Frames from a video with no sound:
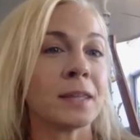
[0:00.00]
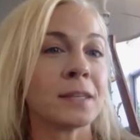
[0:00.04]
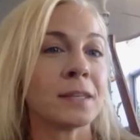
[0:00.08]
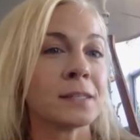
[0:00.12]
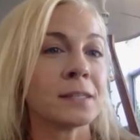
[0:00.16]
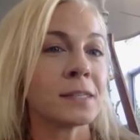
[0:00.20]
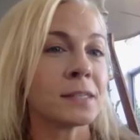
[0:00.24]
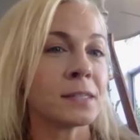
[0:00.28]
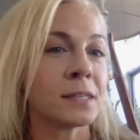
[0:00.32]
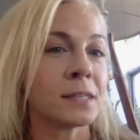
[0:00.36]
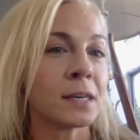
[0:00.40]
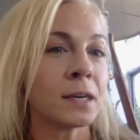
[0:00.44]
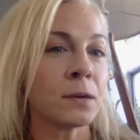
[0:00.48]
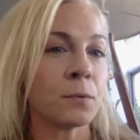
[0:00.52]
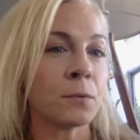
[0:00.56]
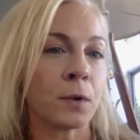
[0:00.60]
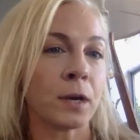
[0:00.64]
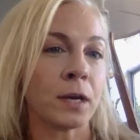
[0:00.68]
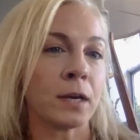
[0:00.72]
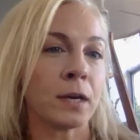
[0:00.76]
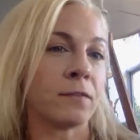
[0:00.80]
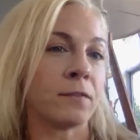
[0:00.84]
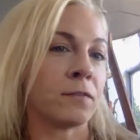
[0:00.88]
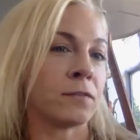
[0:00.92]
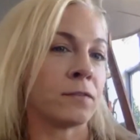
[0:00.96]
This is heat
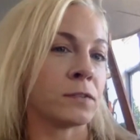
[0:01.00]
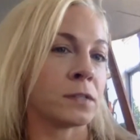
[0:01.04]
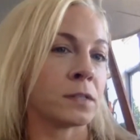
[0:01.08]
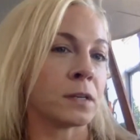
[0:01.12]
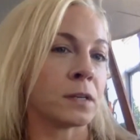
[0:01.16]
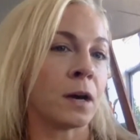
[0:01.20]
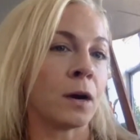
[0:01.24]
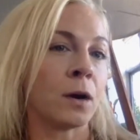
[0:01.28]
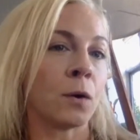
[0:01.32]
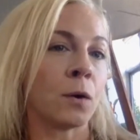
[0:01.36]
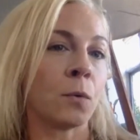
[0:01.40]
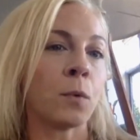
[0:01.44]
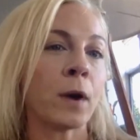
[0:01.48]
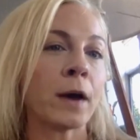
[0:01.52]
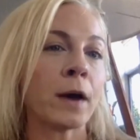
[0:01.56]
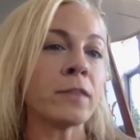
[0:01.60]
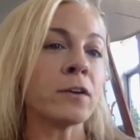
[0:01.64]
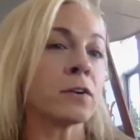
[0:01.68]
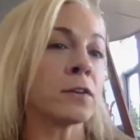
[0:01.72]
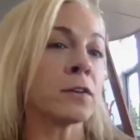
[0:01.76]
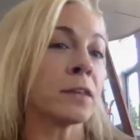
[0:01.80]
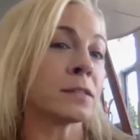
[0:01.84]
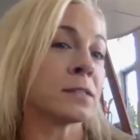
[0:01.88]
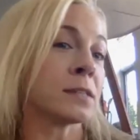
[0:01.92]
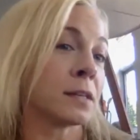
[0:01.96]
waves,
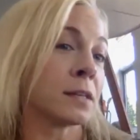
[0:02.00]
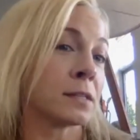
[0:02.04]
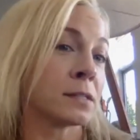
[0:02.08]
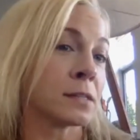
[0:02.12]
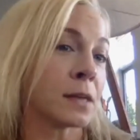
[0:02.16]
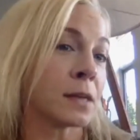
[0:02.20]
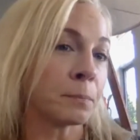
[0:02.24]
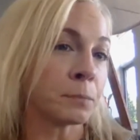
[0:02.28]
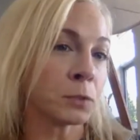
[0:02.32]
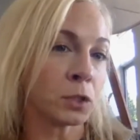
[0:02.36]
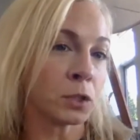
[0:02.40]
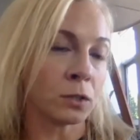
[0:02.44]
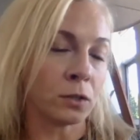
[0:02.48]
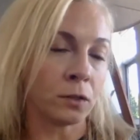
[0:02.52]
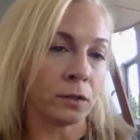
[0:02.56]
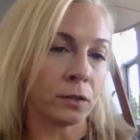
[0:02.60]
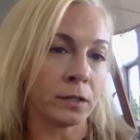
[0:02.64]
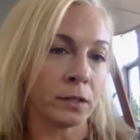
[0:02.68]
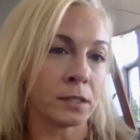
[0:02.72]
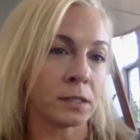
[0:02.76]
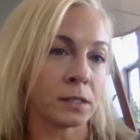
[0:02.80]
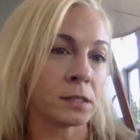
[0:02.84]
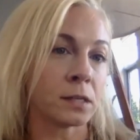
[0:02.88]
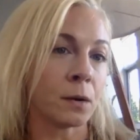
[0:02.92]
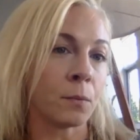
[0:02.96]
weather that's exceptional
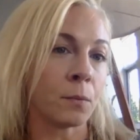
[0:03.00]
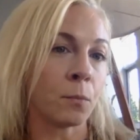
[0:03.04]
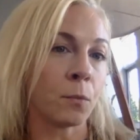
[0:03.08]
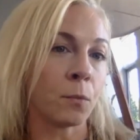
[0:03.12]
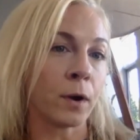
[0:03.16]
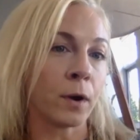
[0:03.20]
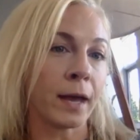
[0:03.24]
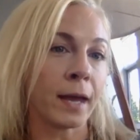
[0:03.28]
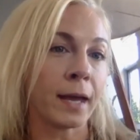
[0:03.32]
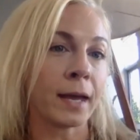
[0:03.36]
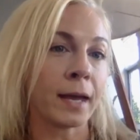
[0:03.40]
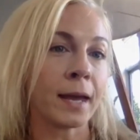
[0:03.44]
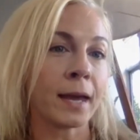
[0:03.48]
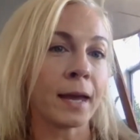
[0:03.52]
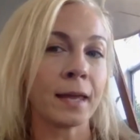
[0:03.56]
in some way.